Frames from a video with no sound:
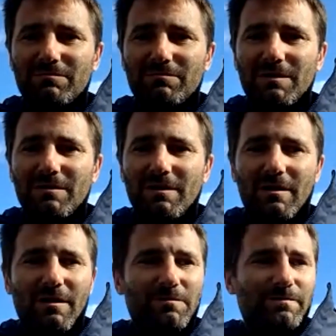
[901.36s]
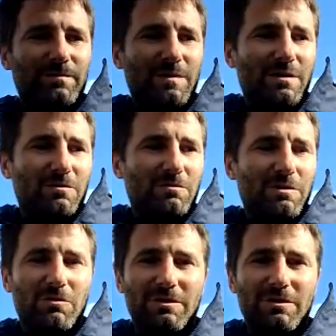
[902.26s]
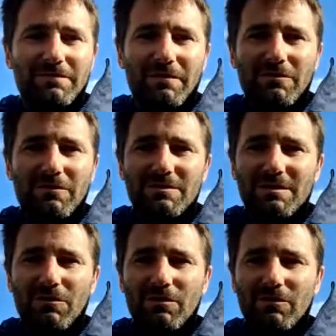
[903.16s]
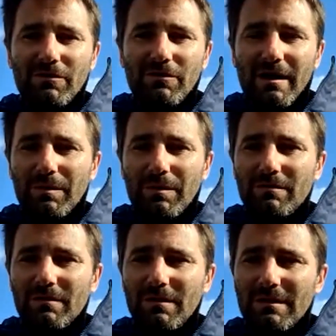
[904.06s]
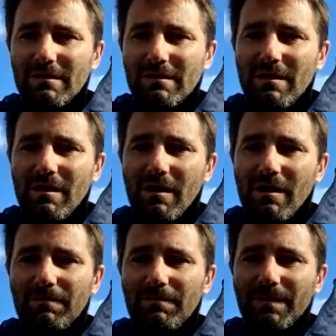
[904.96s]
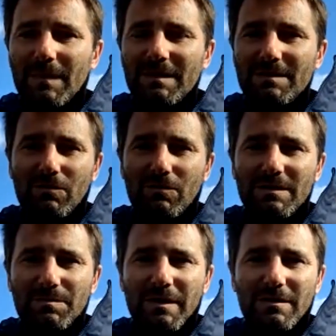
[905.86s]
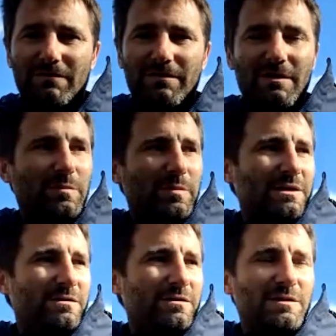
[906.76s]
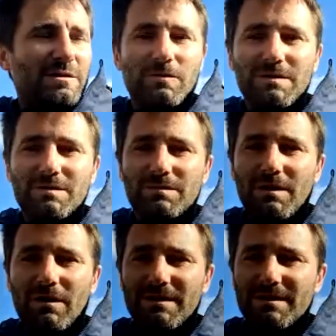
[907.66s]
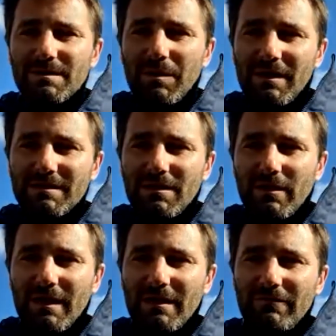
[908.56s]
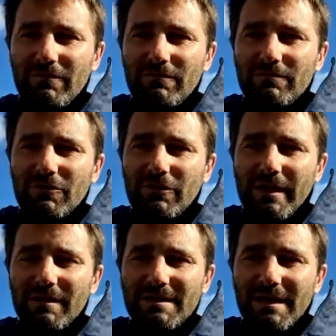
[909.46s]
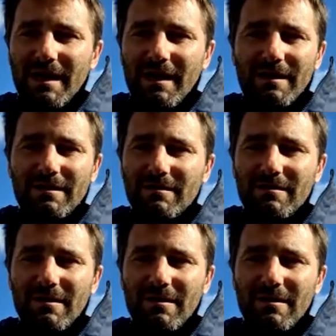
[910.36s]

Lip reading: we want you to focus solely on that. But he's always been of the opinion that he wants guys to play as high a level cricket as they can, and